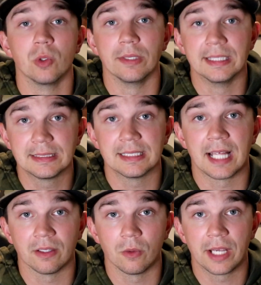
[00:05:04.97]
is in
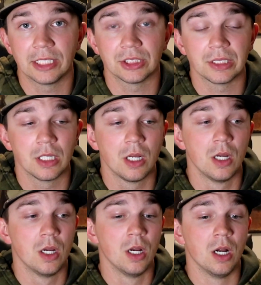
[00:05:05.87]
that location.
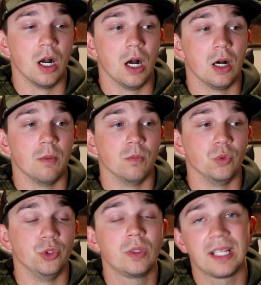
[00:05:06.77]

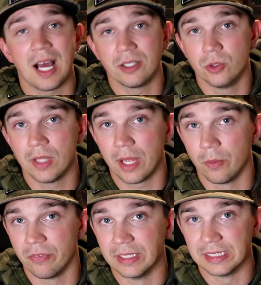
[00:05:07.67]
You cannot do that
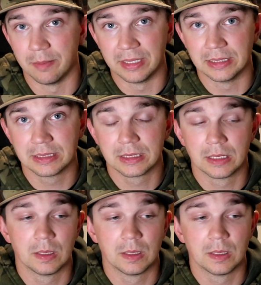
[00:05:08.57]
with these Hemis.